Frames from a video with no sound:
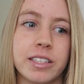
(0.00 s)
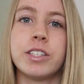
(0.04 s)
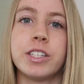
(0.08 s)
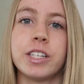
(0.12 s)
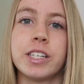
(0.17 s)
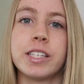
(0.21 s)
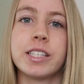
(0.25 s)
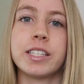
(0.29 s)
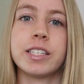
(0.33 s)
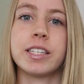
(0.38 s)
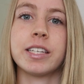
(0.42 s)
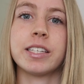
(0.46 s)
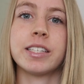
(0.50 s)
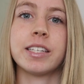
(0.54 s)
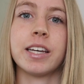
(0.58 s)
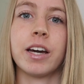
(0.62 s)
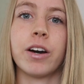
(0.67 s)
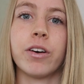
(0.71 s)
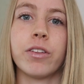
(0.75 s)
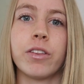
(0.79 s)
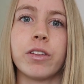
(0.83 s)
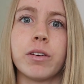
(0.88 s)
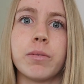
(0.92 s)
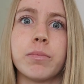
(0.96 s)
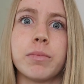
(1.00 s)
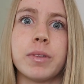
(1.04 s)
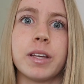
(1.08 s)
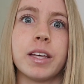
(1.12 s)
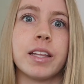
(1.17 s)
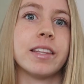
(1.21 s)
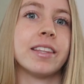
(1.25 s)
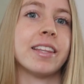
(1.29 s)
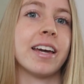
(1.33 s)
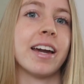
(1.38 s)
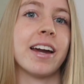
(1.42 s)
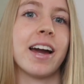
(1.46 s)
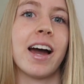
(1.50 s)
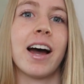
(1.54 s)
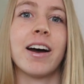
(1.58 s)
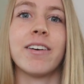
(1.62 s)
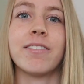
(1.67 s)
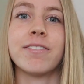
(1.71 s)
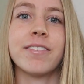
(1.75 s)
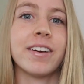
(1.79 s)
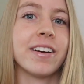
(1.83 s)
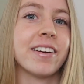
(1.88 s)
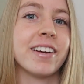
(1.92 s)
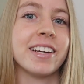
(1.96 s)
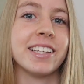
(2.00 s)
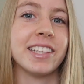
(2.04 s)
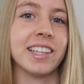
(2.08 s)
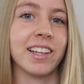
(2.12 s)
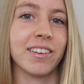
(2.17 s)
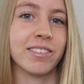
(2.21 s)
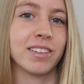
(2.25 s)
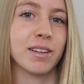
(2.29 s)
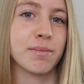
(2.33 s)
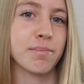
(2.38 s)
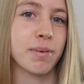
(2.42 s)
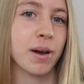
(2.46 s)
Just tell them that they're a very lovely